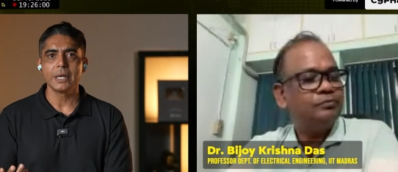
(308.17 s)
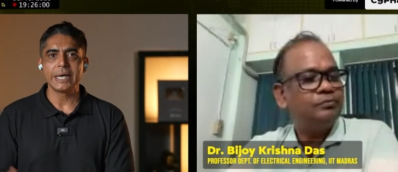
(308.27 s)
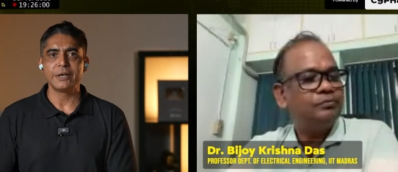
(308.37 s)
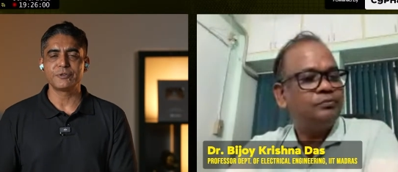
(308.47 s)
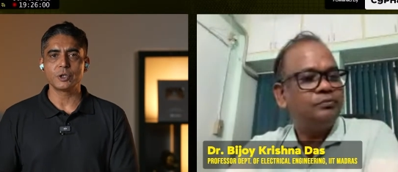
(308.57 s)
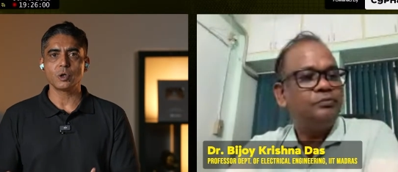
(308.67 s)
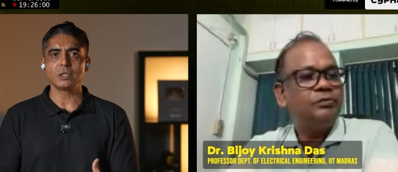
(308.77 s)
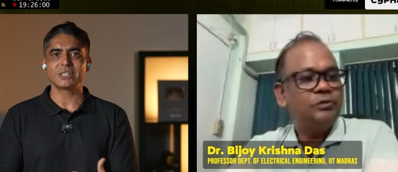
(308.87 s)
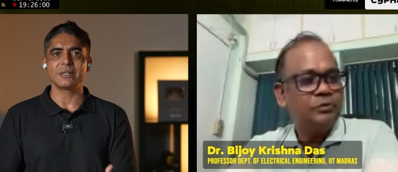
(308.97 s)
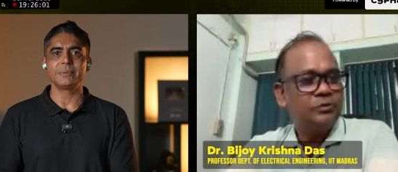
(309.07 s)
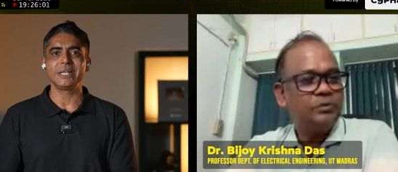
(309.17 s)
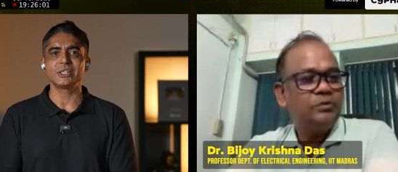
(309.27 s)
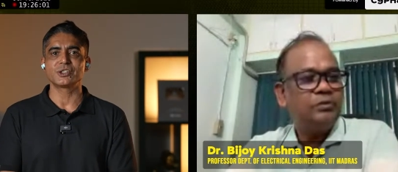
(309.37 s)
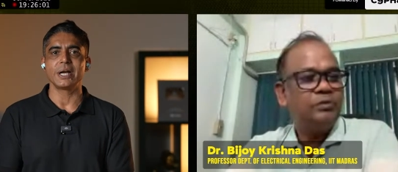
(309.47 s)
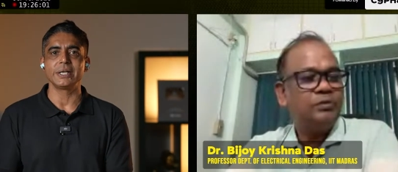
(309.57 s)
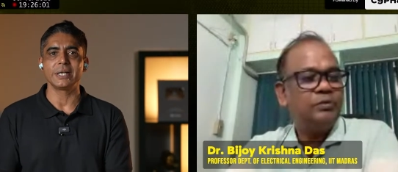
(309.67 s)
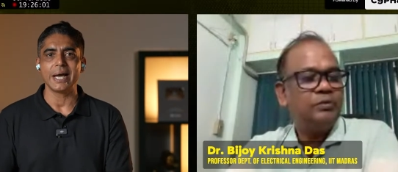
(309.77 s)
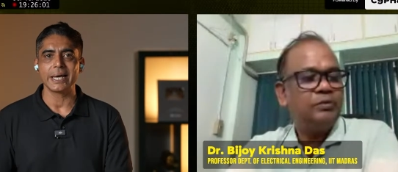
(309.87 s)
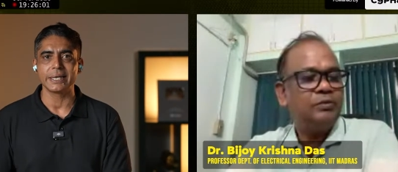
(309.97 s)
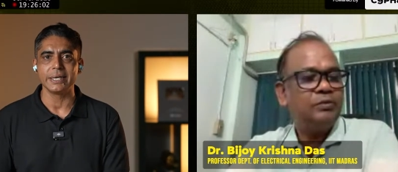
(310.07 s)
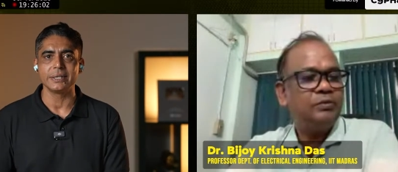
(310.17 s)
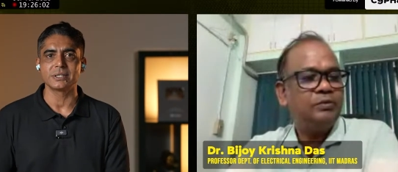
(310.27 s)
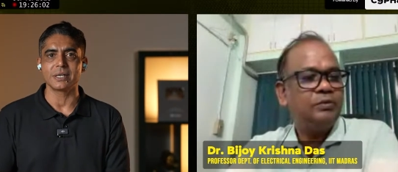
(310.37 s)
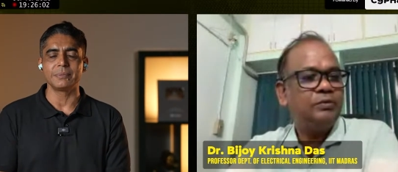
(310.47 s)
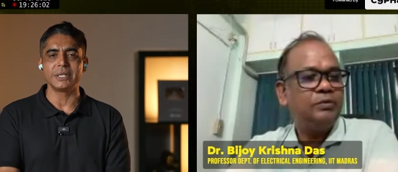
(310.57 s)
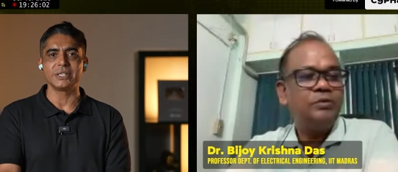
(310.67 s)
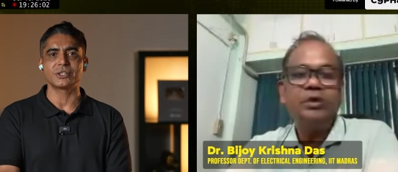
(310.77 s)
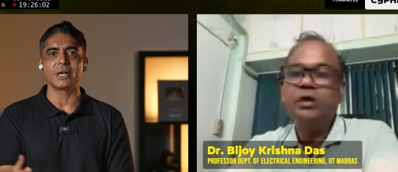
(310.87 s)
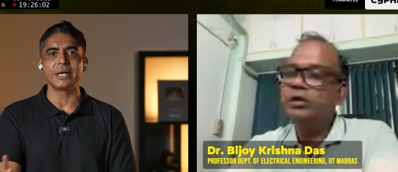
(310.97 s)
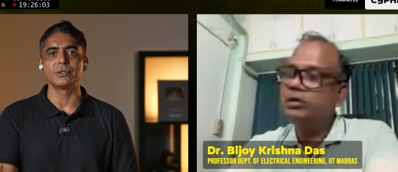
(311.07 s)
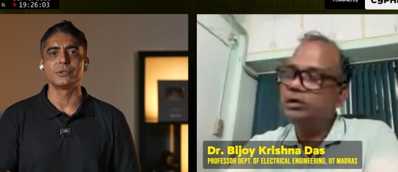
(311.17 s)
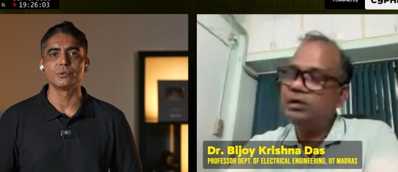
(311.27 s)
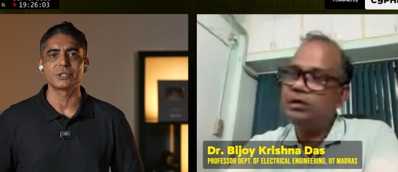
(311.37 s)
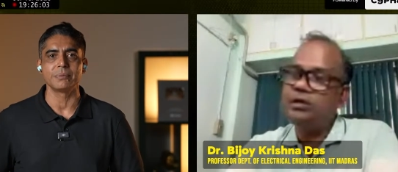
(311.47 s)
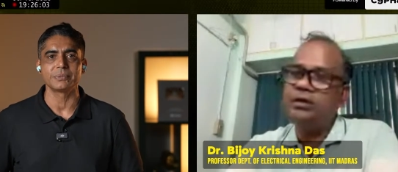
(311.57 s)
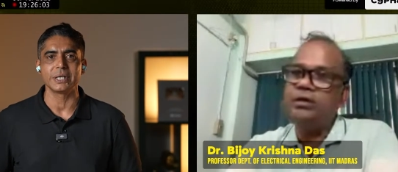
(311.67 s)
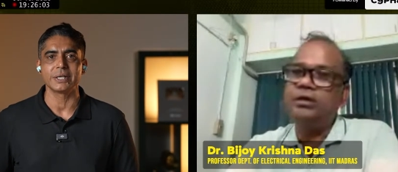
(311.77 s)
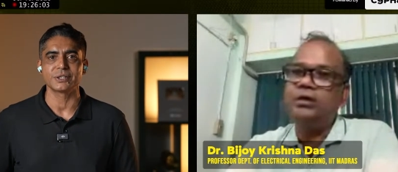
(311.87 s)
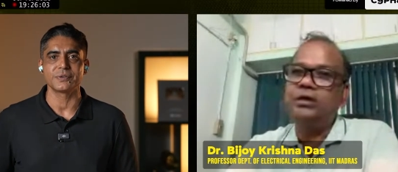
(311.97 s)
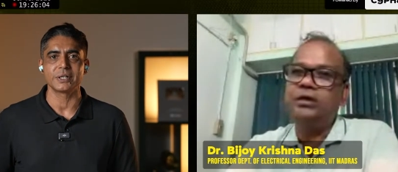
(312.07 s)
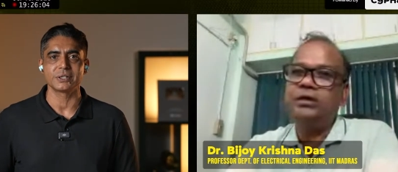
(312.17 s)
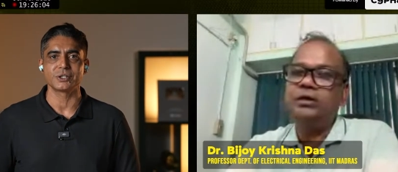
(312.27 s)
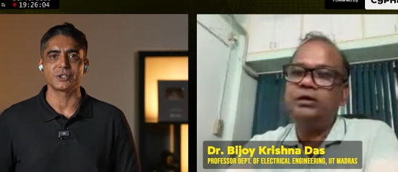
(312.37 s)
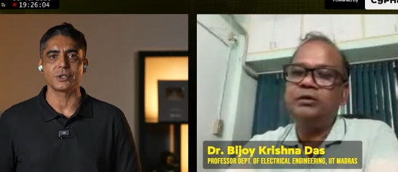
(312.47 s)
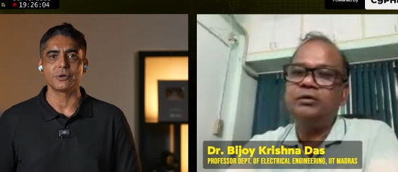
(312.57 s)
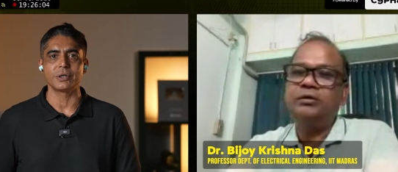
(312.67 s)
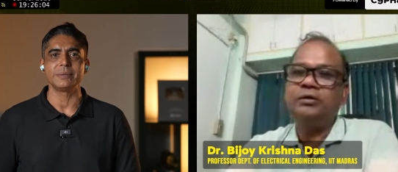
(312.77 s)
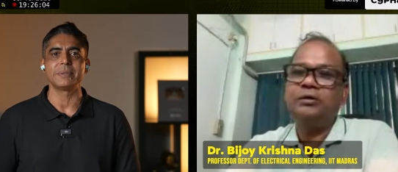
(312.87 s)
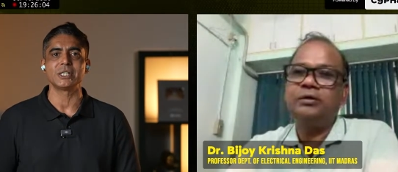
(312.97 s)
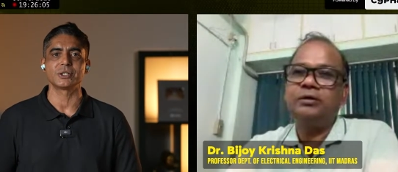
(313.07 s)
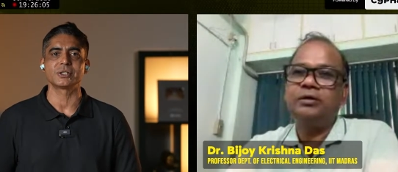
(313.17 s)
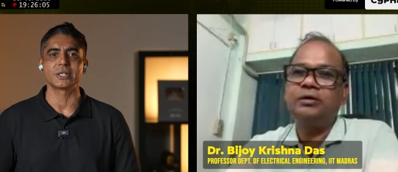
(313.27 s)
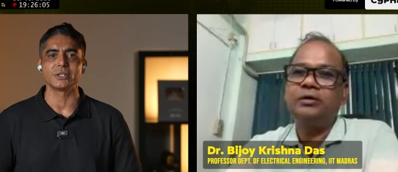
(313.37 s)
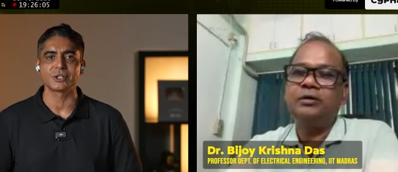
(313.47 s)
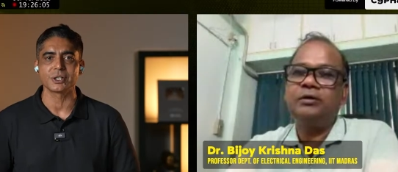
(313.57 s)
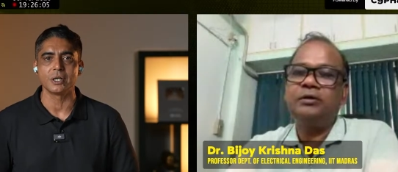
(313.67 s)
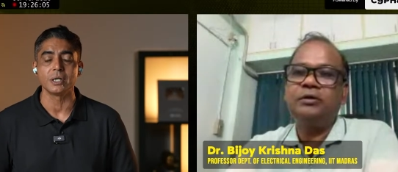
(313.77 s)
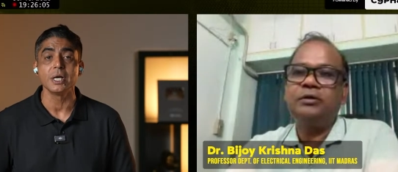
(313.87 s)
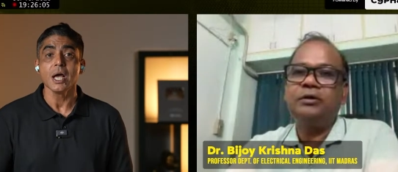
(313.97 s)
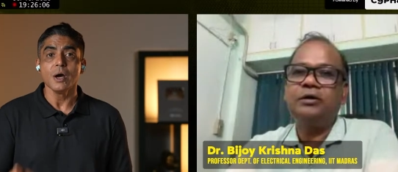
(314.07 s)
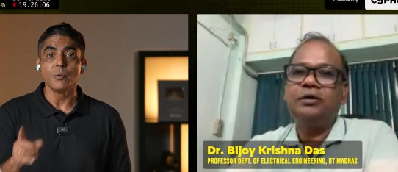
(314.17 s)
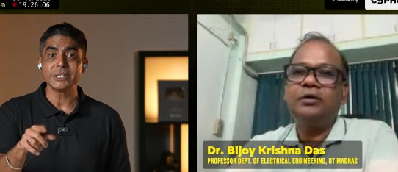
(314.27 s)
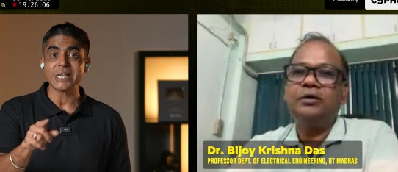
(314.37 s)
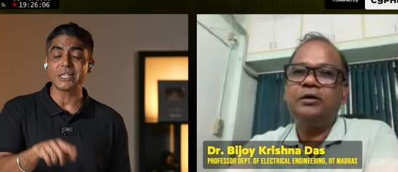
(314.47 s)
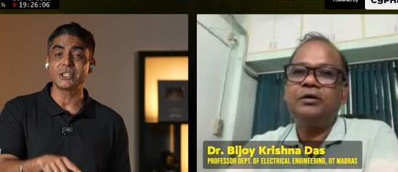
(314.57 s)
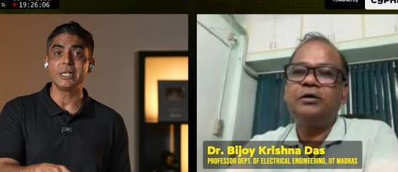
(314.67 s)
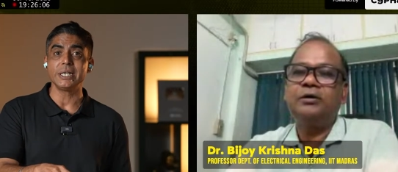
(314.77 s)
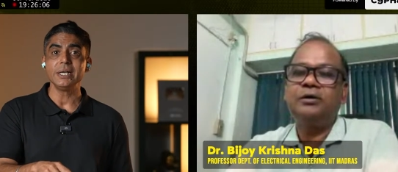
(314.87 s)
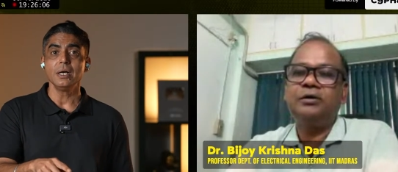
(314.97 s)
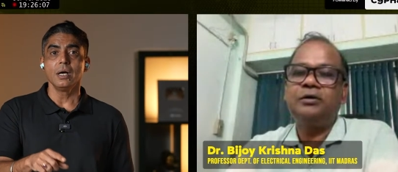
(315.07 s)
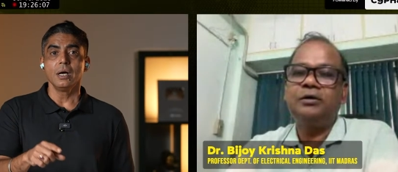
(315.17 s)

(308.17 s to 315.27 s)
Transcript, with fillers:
Speaker 1: if at all somebody is trying to hack in somebody is trying to do something as far as the security measures are concerned which actually